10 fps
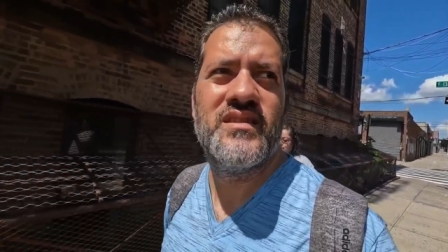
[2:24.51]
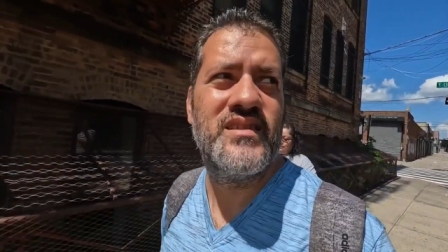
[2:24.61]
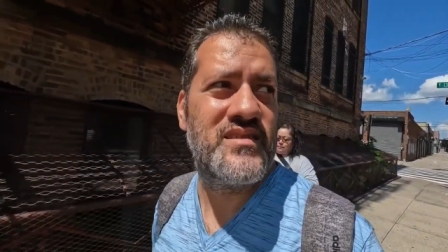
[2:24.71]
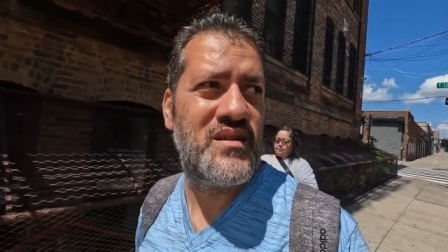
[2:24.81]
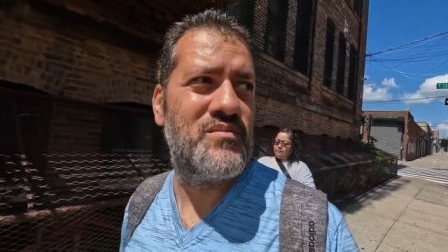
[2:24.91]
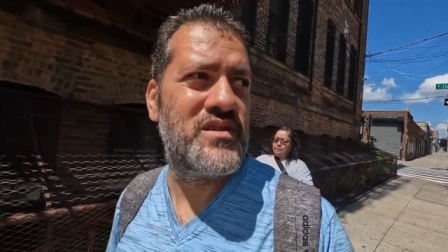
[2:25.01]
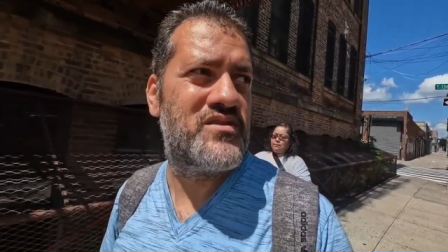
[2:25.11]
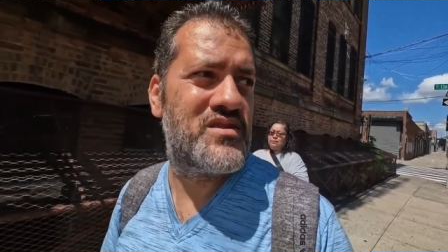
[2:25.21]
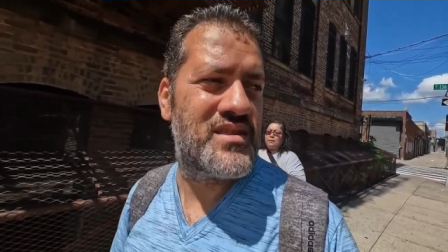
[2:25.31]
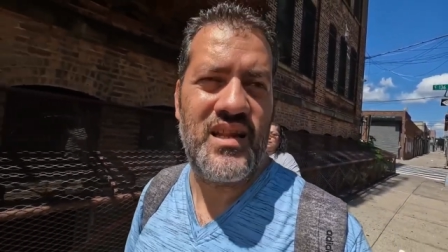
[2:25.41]
There's um, there's
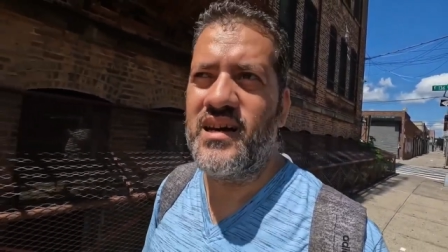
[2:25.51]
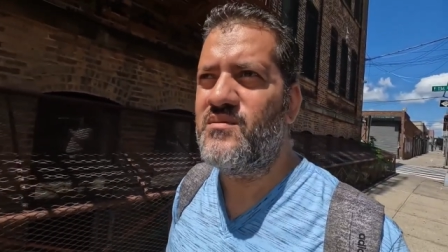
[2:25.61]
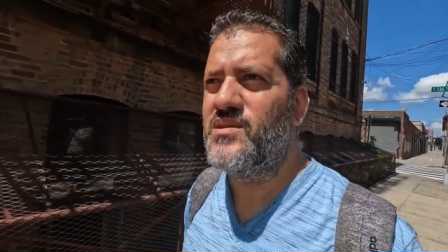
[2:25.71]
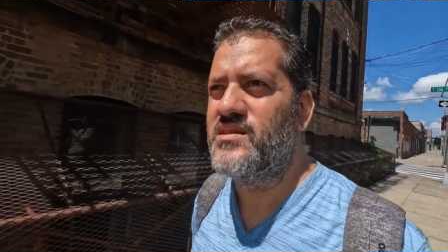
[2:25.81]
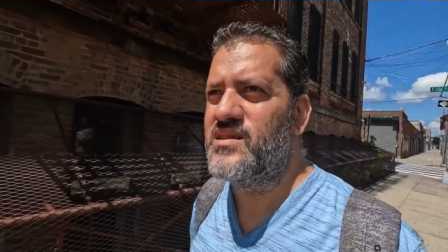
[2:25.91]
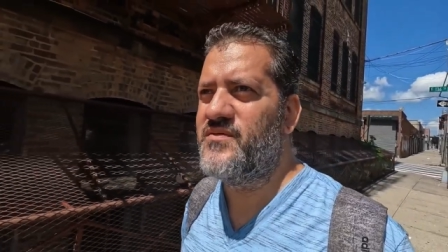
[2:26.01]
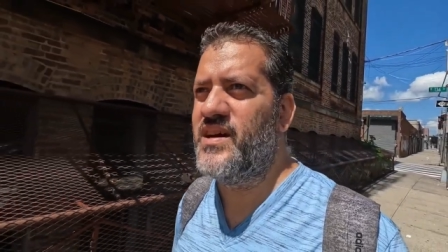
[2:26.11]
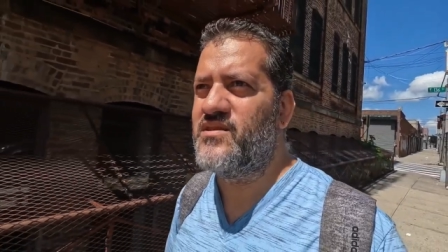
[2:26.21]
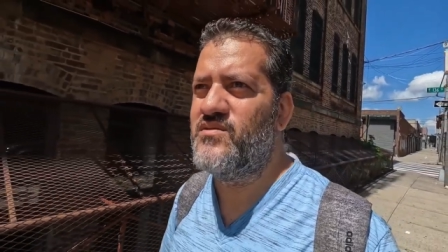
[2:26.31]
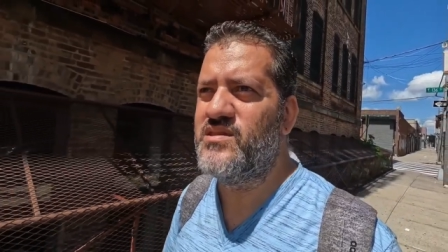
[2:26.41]
just a lot of like
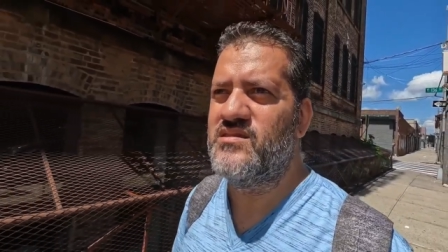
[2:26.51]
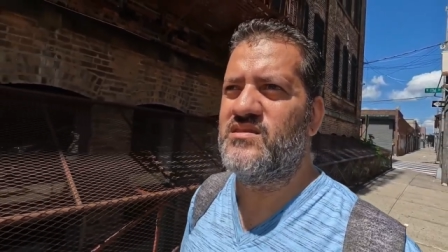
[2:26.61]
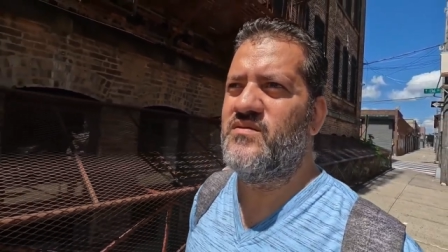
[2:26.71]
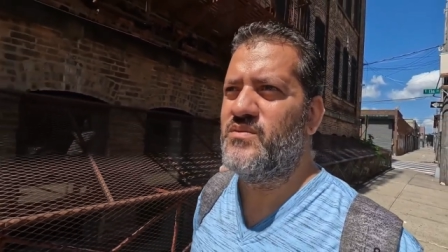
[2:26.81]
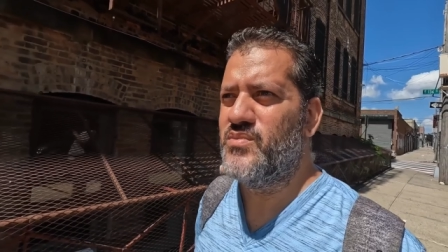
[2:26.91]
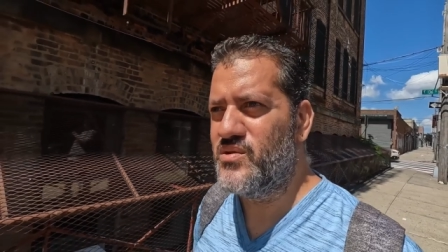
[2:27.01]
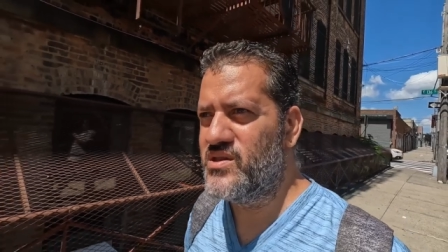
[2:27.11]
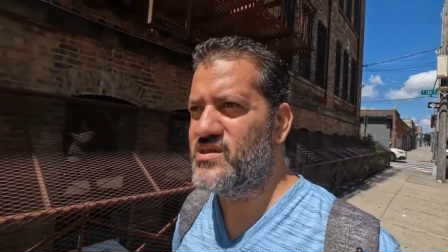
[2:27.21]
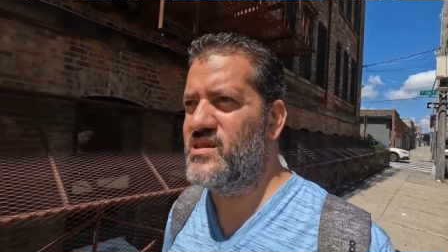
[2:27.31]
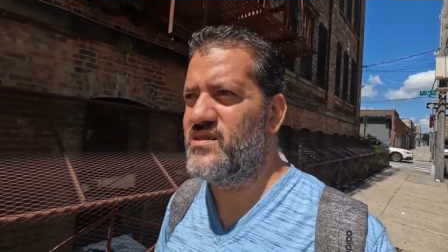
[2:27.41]
factories and stuff and
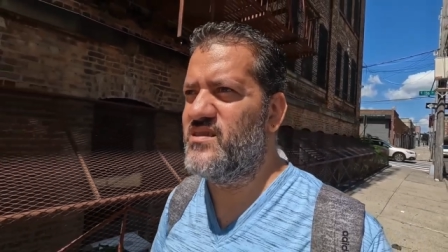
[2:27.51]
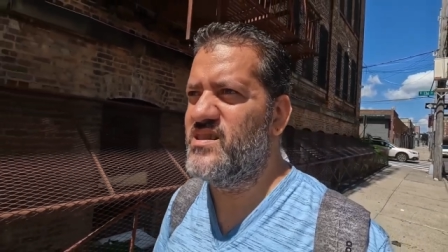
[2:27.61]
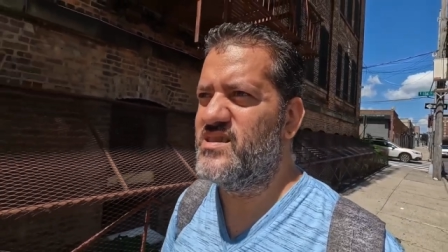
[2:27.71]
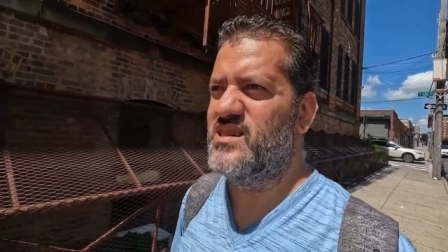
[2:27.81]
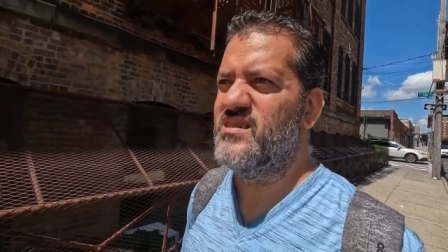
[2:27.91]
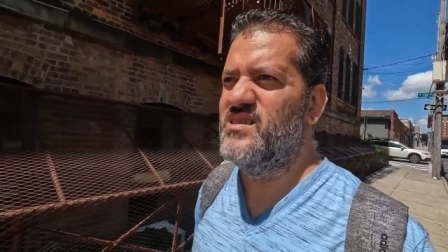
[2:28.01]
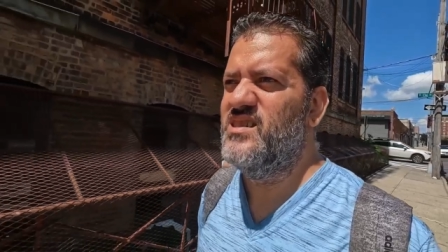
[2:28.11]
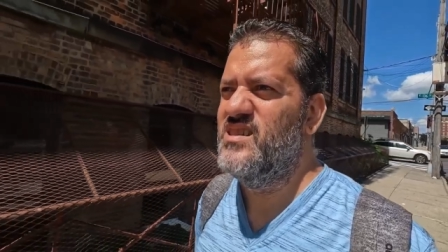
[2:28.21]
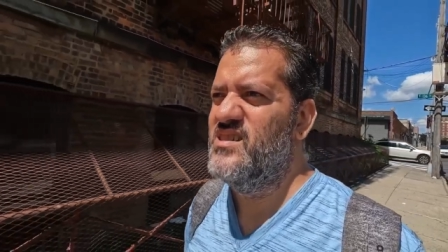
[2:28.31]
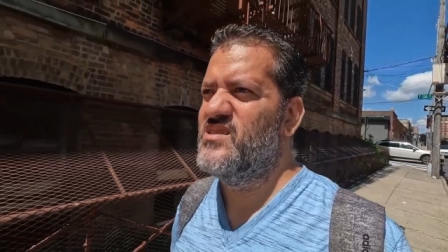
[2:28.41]
buildings out here in the site.
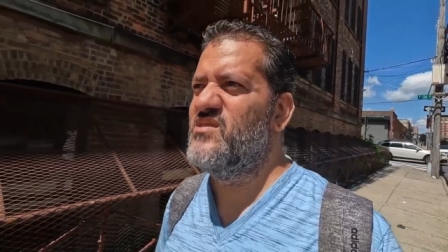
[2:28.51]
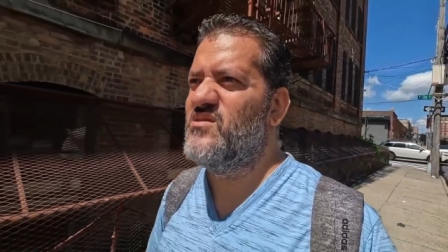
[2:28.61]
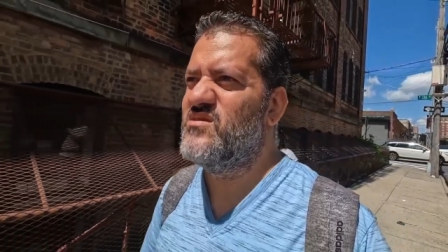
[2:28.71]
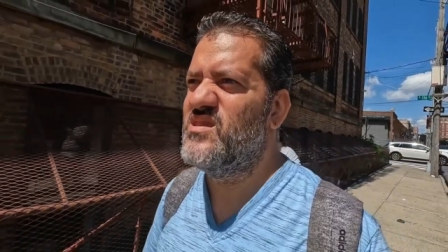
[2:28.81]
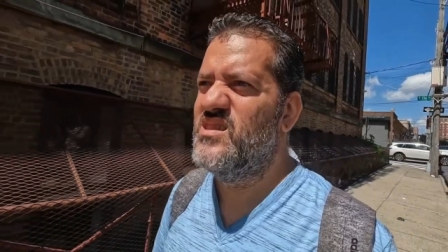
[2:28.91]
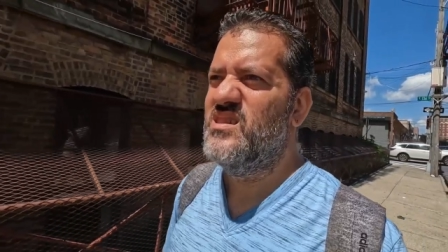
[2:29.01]
So